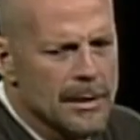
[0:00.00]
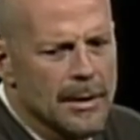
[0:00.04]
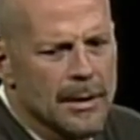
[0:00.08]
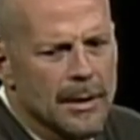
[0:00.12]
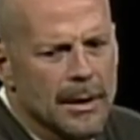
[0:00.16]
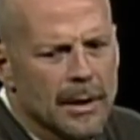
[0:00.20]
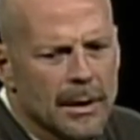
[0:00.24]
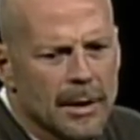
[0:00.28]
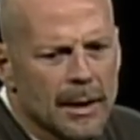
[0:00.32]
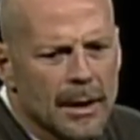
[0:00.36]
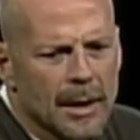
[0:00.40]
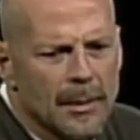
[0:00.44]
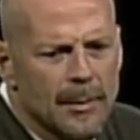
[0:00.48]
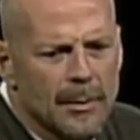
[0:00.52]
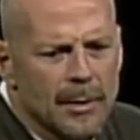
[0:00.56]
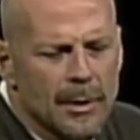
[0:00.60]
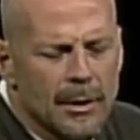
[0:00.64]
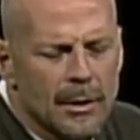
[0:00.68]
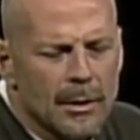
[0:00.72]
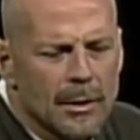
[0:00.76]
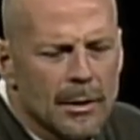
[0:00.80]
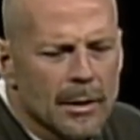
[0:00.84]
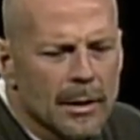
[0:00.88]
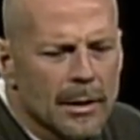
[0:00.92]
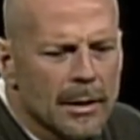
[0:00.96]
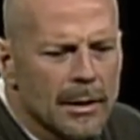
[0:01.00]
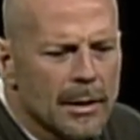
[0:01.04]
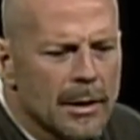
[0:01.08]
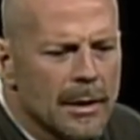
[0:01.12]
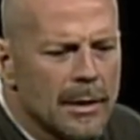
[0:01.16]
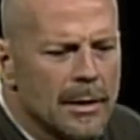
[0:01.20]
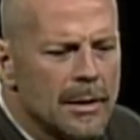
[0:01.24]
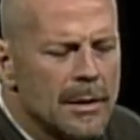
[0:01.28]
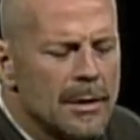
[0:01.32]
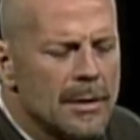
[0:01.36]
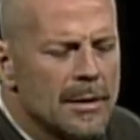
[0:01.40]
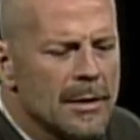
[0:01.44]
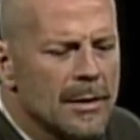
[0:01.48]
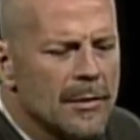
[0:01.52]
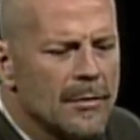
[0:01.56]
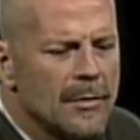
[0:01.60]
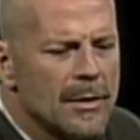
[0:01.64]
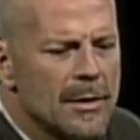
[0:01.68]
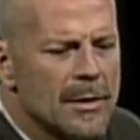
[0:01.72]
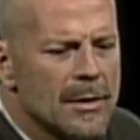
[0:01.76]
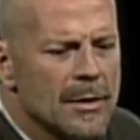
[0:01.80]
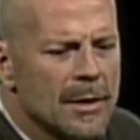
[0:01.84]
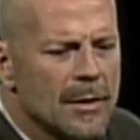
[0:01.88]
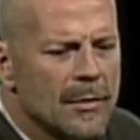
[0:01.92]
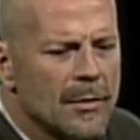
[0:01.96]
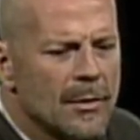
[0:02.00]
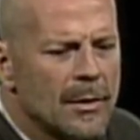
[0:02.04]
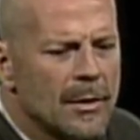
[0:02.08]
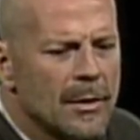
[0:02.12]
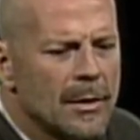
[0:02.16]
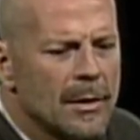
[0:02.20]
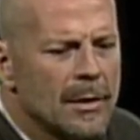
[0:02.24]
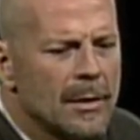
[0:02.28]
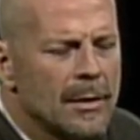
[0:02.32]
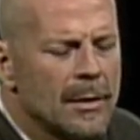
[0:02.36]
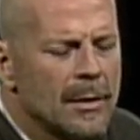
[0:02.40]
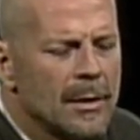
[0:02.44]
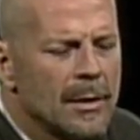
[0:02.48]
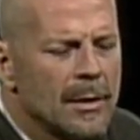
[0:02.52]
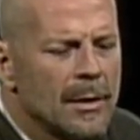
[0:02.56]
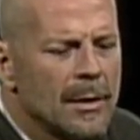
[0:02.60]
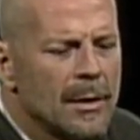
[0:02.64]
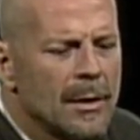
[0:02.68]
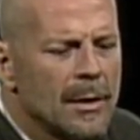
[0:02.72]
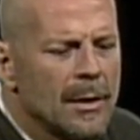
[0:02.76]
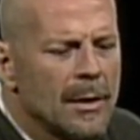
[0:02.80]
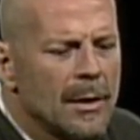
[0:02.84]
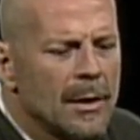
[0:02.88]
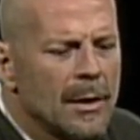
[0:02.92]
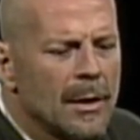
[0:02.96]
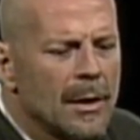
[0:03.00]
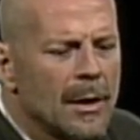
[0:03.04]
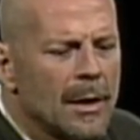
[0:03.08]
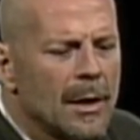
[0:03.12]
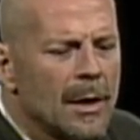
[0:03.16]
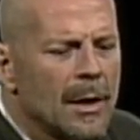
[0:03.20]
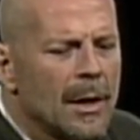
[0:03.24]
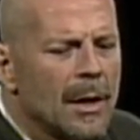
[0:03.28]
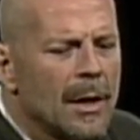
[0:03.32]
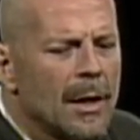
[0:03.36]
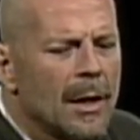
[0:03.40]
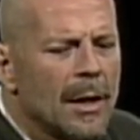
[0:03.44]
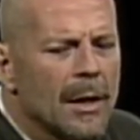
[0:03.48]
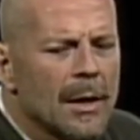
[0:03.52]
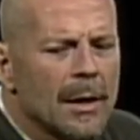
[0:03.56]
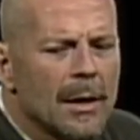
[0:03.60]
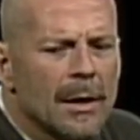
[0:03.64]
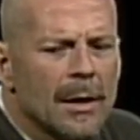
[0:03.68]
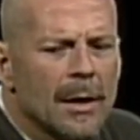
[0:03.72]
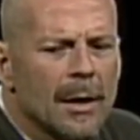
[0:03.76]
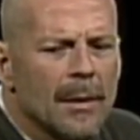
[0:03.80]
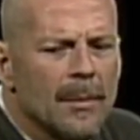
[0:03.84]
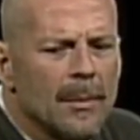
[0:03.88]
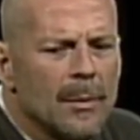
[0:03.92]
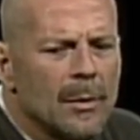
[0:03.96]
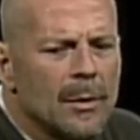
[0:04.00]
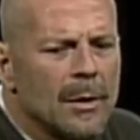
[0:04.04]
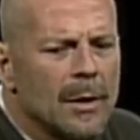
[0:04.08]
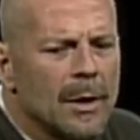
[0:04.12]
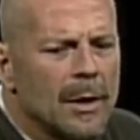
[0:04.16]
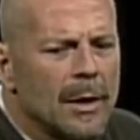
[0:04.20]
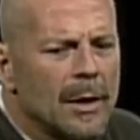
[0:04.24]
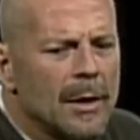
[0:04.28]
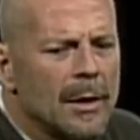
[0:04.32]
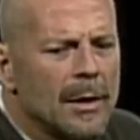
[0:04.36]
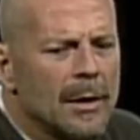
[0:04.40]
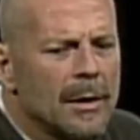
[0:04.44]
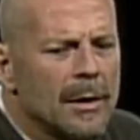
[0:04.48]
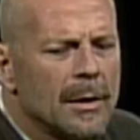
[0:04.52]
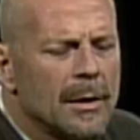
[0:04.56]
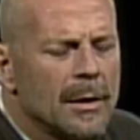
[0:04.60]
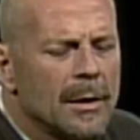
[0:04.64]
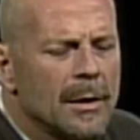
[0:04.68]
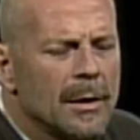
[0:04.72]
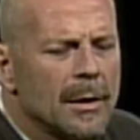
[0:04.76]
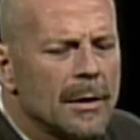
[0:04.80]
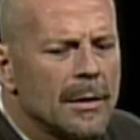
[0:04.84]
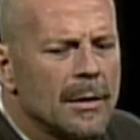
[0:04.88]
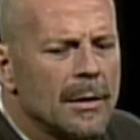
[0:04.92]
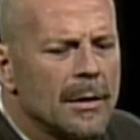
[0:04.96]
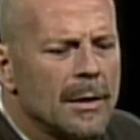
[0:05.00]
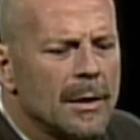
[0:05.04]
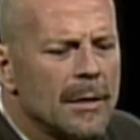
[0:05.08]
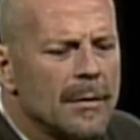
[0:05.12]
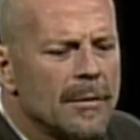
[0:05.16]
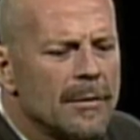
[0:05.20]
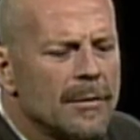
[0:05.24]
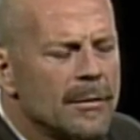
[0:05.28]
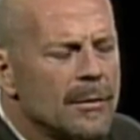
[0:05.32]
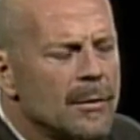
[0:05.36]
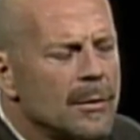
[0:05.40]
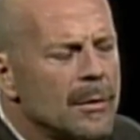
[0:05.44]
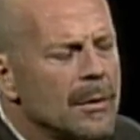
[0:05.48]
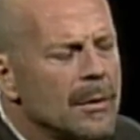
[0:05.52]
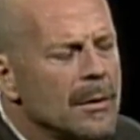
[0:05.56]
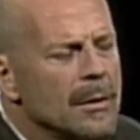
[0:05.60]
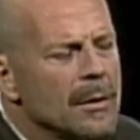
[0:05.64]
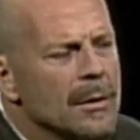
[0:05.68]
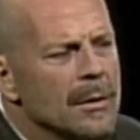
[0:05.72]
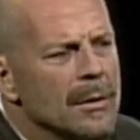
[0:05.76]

I came to New York in nineteen seventy-seven and got Moonlighting in nineteen eighty-four.